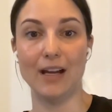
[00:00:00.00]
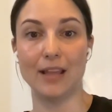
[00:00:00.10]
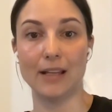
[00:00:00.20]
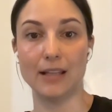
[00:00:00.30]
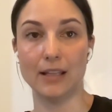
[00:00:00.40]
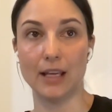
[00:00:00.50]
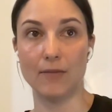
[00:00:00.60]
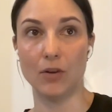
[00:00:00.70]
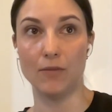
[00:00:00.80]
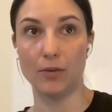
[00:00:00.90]
I think they
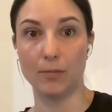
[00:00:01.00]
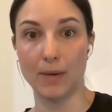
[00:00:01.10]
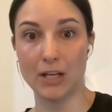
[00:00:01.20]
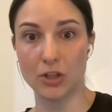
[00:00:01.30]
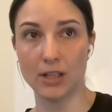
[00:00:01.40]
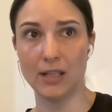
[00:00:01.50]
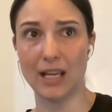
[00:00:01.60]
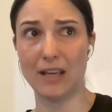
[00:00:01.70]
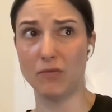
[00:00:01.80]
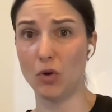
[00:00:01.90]
give you information, they
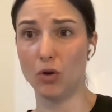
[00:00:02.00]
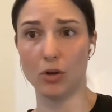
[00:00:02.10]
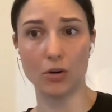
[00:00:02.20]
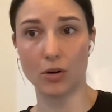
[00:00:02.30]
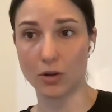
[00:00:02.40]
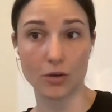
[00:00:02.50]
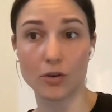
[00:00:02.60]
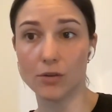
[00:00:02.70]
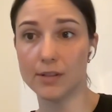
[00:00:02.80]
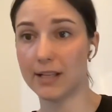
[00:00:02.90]
give you
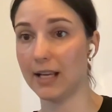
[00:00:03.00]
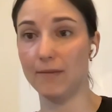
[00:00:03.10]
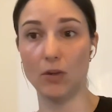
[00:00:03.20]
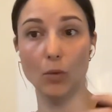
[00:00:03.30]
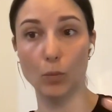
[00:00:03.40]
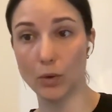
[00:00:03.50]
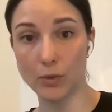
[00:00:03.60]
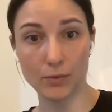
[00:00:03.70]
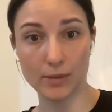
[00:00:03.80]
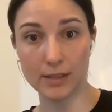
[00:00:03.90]
hurdles, they give you
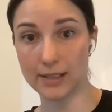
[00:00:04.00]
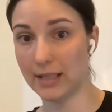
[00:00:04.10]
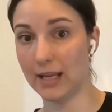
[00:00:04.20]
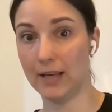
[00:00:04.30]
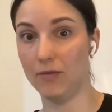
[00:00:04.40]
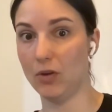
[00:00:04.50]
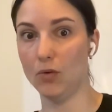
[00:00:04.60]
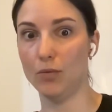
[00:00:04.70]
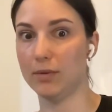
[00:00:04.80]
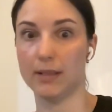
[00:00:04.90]
wounds, they give
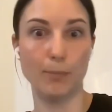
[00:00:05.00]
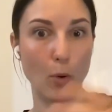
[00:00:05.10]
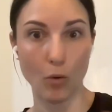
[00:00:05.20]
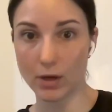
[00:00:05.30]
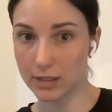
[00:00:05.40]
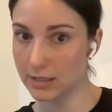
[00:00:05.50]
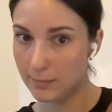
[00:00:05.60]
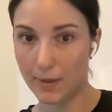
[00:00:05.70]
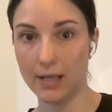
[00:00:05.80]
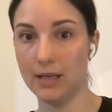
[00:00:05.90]
you support
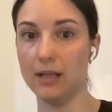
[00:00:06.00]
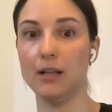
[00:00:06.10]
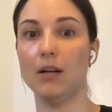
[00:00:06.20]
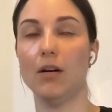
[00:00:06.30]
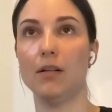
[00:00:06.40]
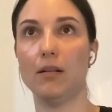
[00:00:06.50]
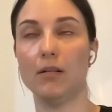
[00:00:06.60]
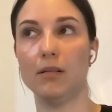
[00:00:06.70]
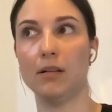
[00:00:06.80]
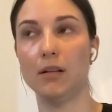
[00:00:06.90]
depending
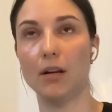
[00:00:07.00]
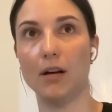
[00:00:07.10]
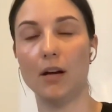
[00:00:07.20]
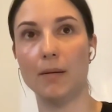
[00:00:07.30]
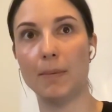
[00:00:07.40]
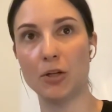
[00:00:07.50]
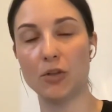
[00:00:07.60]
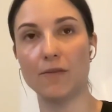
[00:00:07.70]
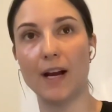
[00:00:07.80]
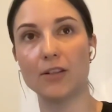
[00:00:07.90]
on a bunch
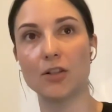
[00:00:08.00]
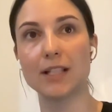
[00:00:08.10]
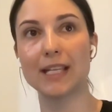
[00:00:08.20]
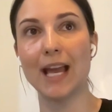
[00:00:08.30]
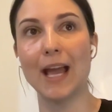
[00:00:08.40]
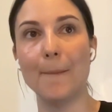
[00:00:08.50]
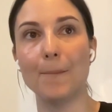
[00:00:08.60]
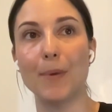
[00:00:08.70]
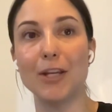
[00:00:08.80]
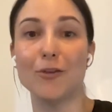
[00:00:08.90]
of factors,
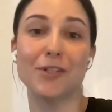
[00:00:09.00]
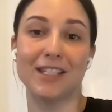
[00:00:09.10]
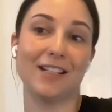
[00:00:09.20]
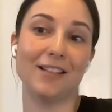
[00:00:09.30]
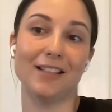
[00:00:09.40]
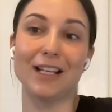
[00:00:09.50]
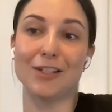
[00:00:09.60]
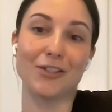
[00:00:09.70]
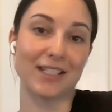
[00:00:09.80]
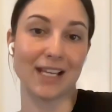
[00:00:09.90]
but you still get
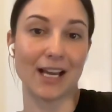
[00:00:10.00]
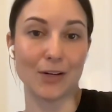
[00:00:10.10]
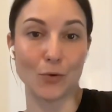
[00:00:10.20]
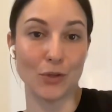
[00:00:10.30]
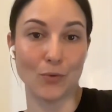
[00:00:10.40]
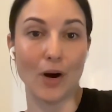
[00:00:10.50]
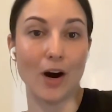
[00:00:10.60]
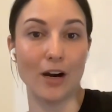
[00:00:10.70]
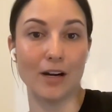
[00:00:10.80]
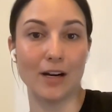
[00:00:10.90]
to decide who you
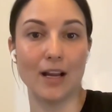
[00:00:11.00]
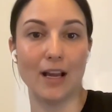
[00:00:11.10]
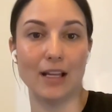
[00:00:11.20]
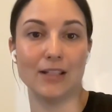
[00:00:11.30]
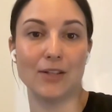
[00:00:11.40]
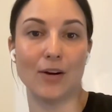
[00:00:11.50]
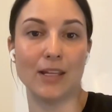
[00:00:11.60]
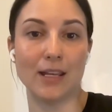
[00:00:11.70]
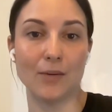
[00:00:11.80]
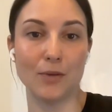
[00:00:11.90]
are. And so I
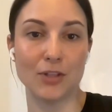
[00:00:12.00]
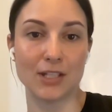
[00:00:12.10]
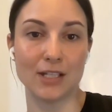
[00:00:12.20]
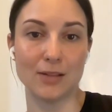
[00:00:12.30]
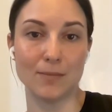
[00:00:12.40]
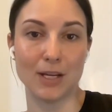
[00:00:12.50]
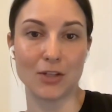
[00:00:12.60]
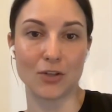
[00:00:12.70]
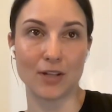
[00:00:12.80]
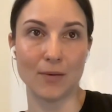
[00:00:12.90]
think we just need to make
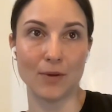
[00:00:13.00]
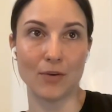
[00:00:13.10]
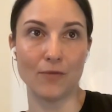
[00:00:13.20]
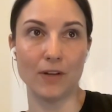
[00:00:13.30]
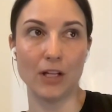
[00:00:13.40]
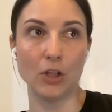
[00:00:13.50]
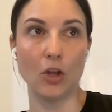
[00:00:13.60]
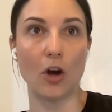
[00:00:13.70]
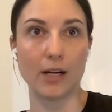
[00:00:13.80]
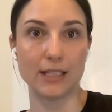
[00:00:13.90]
sure that we don't feel
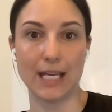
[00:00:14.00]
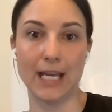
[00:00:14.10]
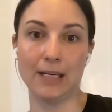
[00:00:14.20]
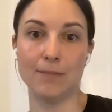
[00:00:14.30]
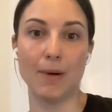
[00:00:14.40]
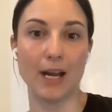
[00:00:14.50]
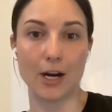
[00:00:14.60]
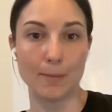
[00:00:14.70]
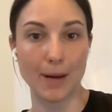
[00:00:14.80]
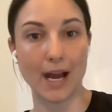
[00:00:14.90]
locked in by
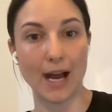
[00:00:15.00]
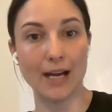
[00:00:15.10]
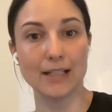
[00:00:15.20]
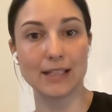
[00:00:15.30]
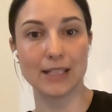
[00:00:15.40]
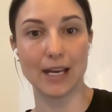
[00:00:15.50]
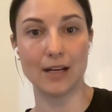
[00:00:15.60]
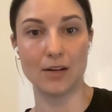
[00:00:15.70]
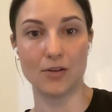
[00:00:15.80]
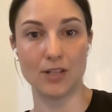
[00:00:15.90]
our past and
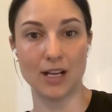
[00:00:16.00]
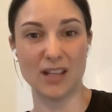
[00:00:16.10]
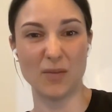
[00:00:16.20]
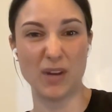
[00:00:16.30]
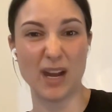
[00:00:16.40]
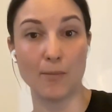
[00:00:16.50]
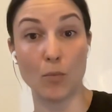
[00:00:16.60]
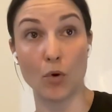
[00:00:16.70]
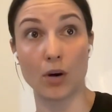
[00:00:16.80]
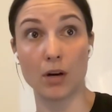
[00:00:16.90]
understand that we have
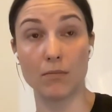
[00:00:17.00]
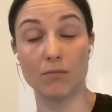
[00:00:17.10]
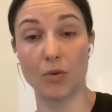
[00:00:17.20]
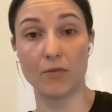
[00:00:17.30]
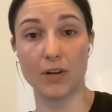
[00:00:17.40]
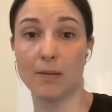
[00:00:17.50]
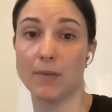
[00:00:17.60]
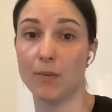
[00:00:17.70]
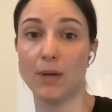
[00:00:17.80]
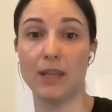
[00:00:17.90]
more freedom
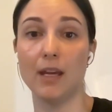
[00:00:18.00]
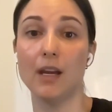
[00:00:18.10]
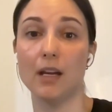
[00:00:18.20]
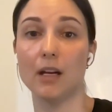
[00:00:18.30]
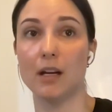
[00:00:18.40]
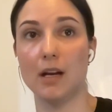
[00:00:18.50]
than we think.